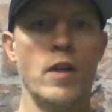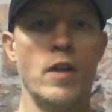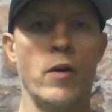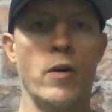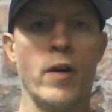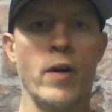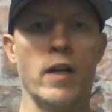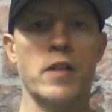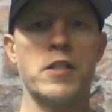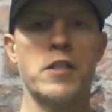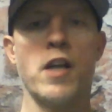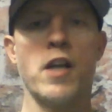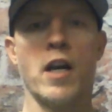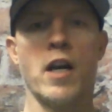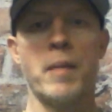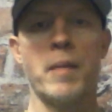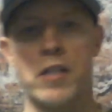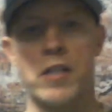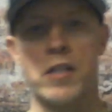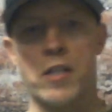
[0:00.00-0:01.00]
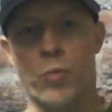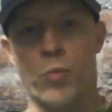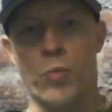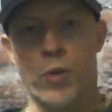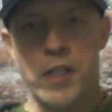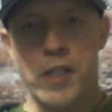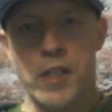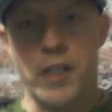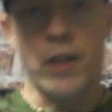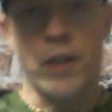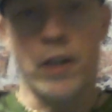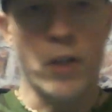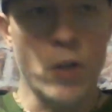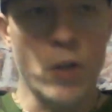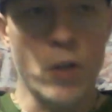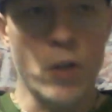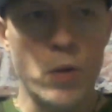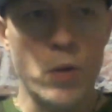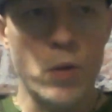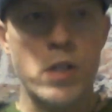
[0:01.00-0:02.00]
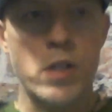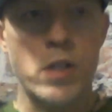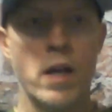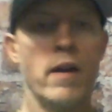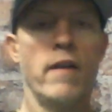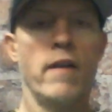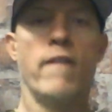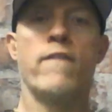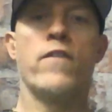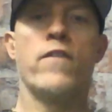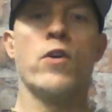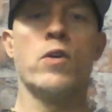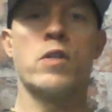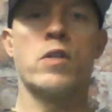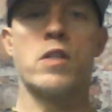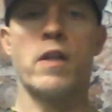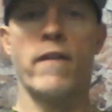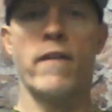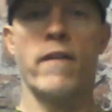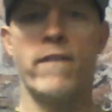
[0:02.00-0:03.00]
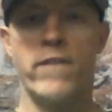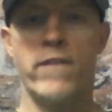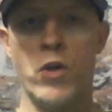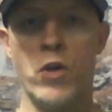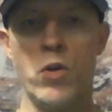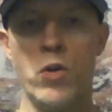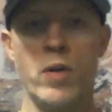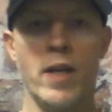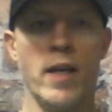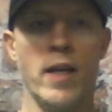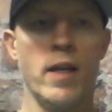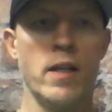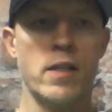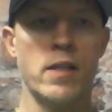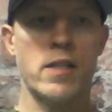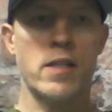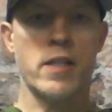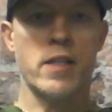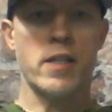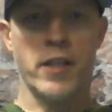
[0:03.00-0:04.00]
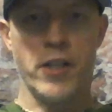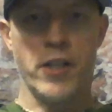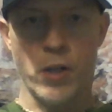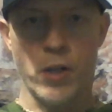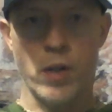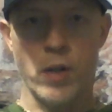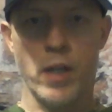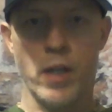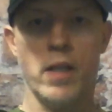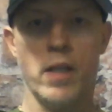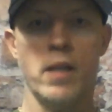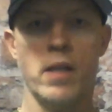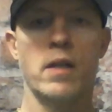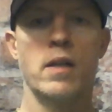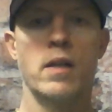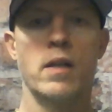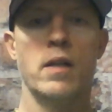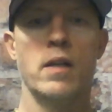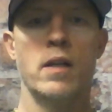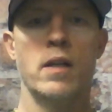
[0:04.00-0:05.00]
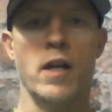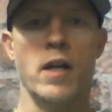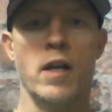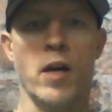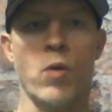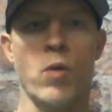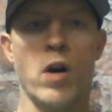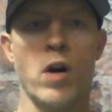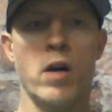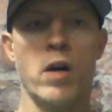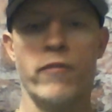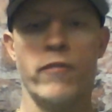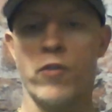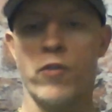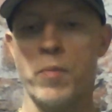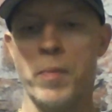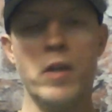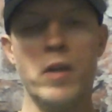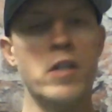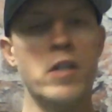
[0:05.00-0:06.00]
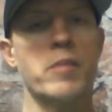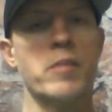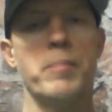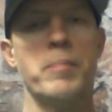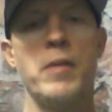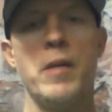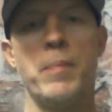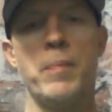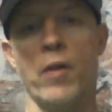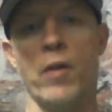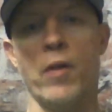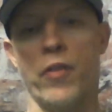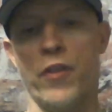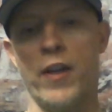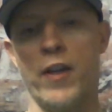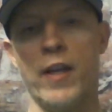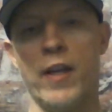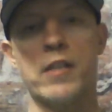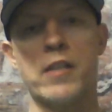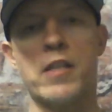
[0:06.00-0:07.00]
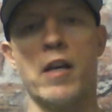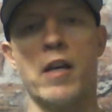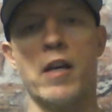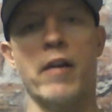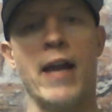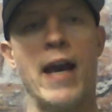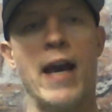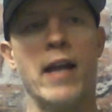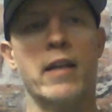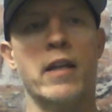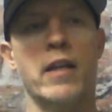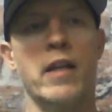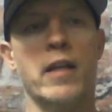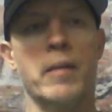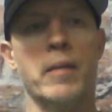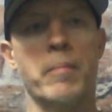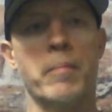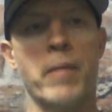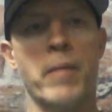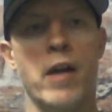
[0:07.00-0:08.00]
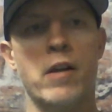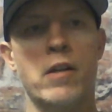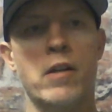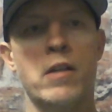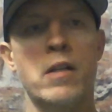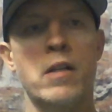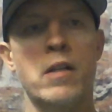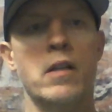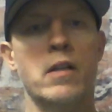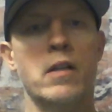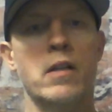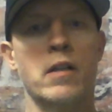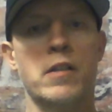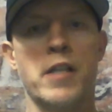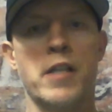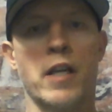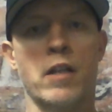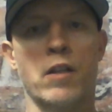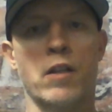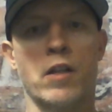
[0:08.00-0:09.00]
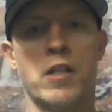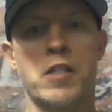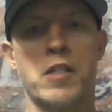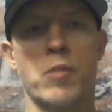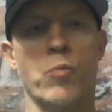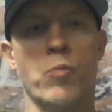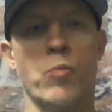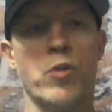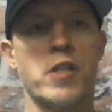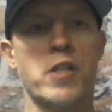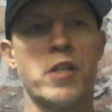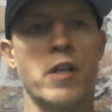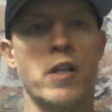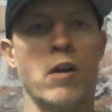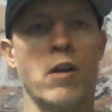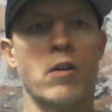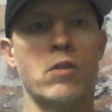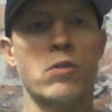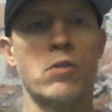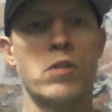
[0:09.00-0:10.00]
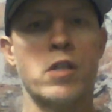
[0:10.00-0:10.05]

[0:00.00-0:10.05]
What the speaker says: All right, let's talk about some recent news. First, food insecurity. Well, for millions of people, things are not getting better. Let's take a look at some recent articles